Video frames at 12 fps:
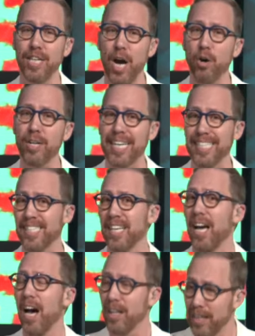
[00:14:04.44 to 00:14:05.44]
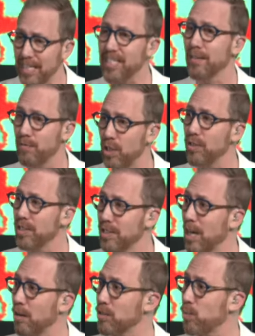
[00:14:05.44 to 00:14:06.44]
yoke is a list of do's
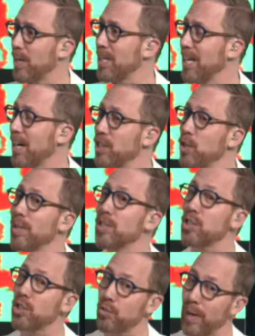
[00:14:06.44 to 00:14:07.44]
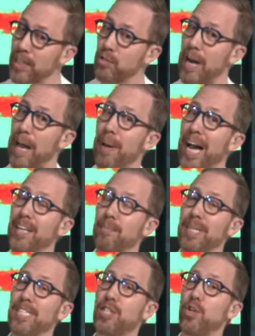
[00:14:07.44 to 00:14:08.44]
and don'ts. What, are you a strict rabbi? It
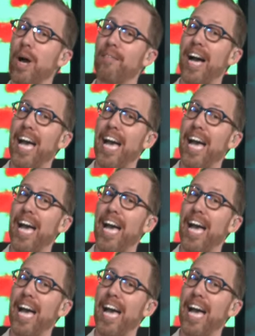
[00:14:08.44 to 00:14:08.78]
means you have a